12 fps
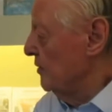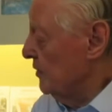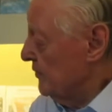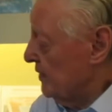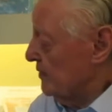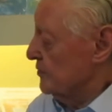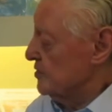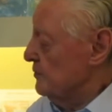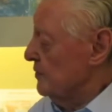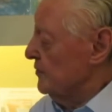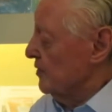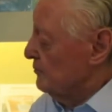but that was
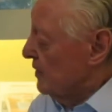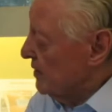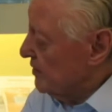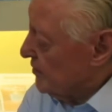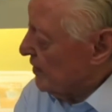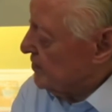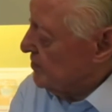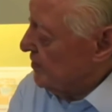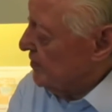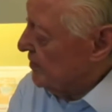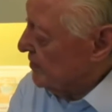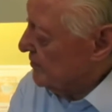the main
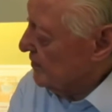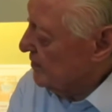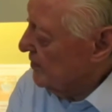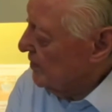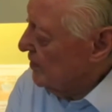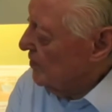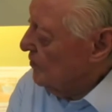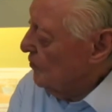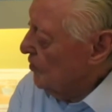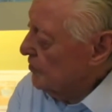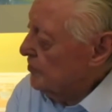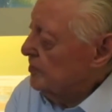criterion.
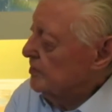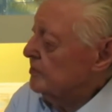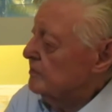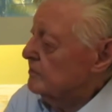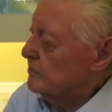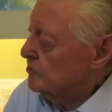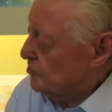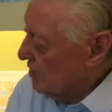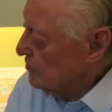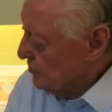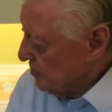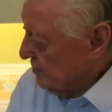Would
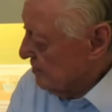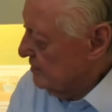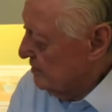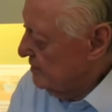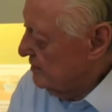children